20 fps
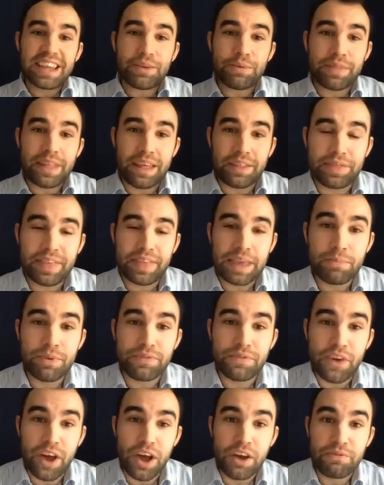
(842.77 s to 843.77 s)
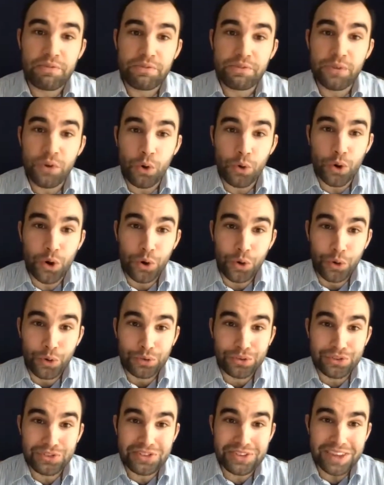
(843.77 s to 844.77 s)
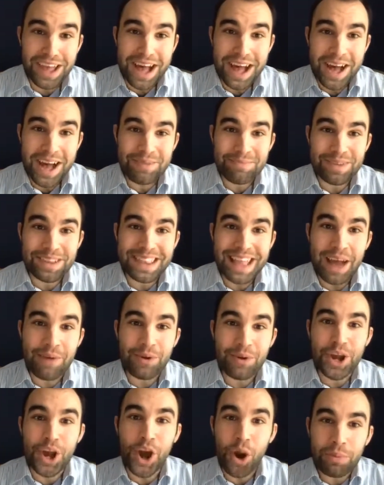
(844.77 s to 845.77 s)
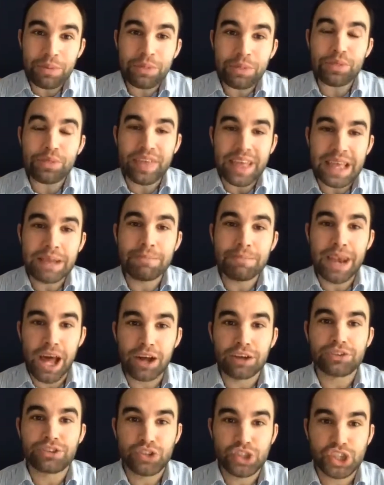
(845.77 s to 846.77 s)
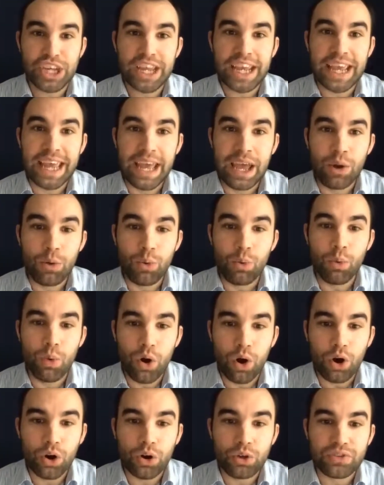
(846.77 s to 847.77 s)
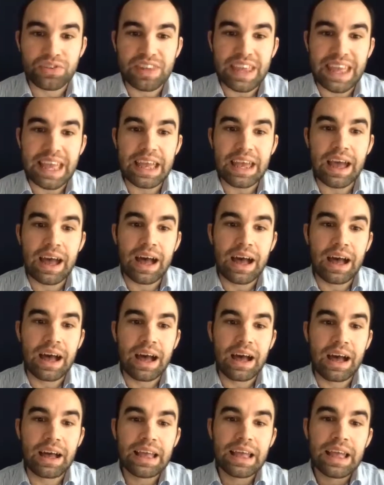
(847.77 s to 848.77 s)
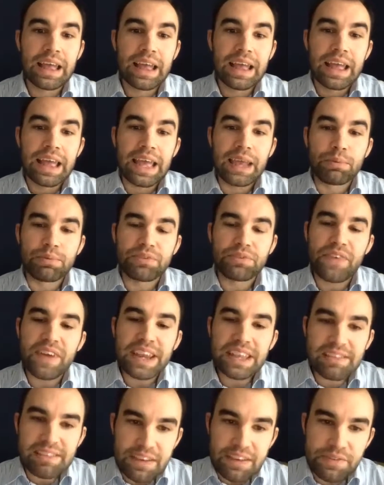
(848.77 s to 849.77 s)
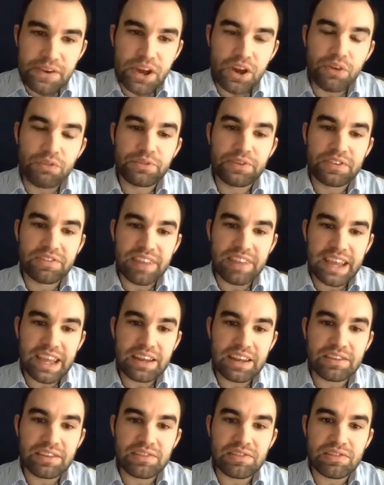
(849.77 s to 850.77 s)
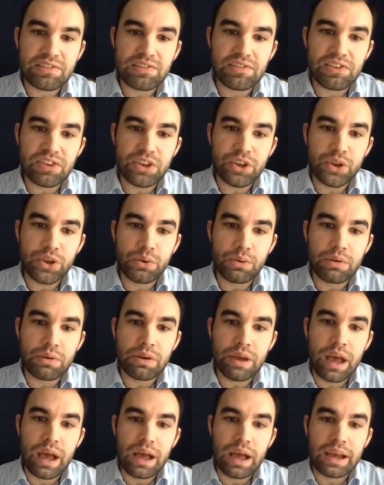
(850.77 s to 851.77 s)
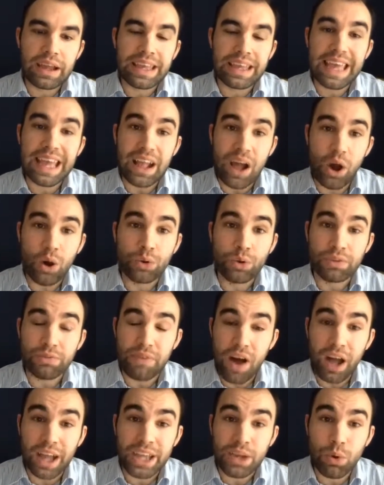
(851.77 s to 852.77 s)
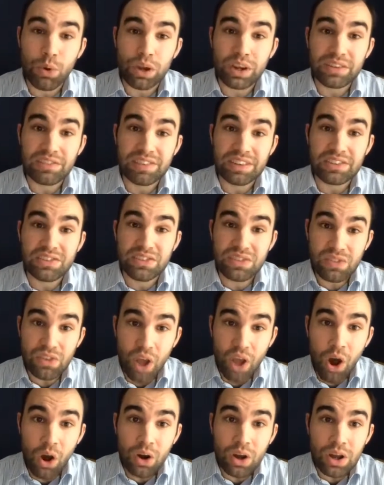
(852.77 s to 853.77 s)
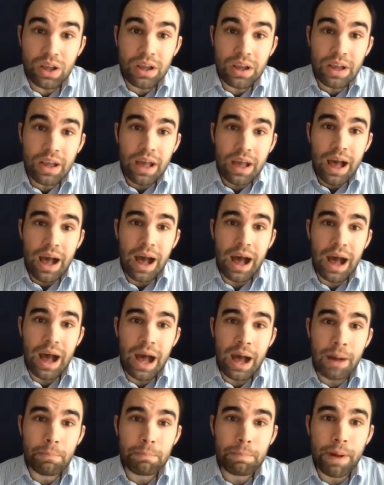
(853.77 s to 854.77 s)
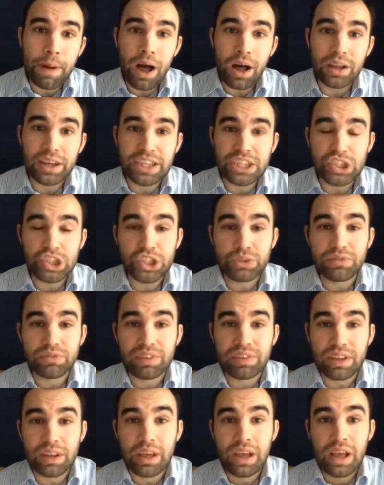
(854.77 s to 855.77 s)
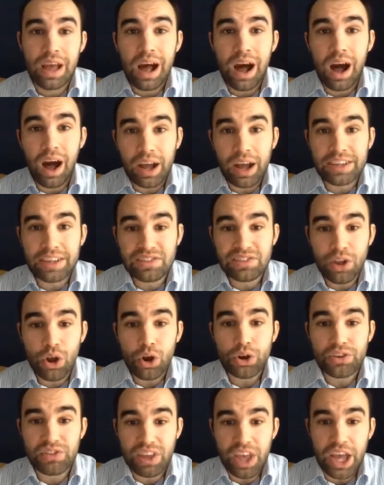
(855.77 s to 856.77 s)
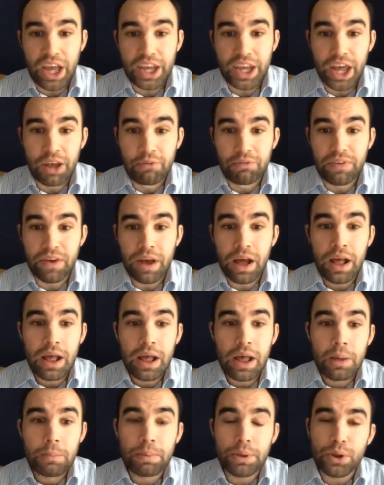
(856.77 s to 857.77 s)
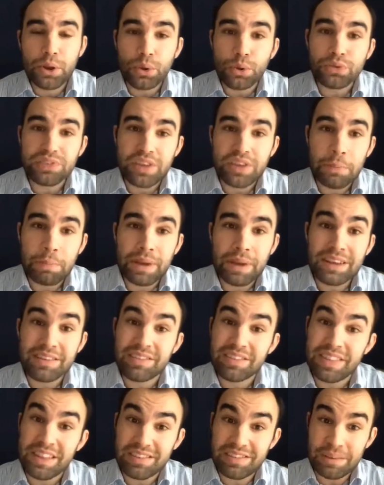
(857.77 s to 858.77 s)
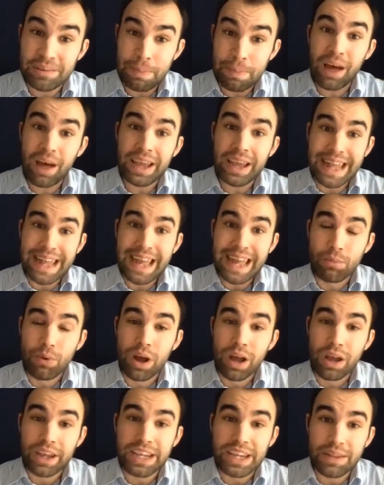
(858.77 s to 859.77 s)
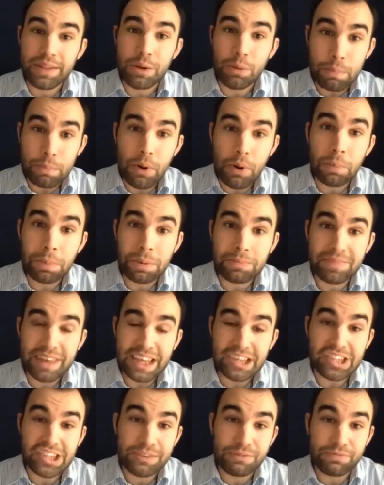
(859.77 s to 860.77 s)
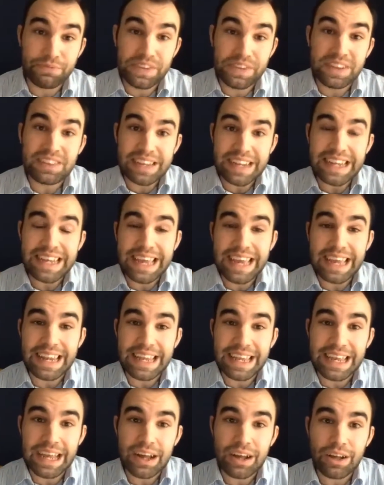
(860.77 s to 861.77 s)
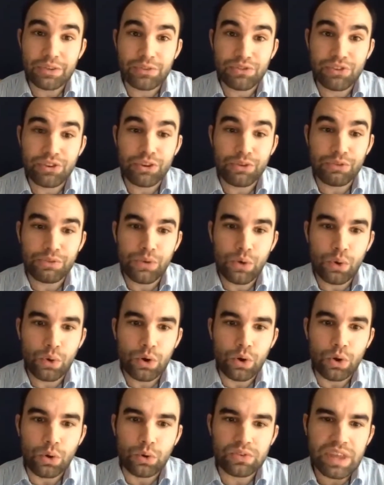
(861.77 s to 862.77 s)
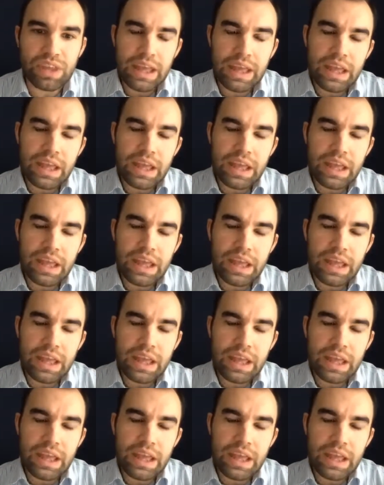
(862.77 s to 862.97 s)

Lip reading: with that theme of forecourts. Now, a common theme last year was it was very difficult for dealers to get hold of high quality stock, partly due to high stock turnover, but also because of the supply network. There were problems actually physically getting cars to forecourts.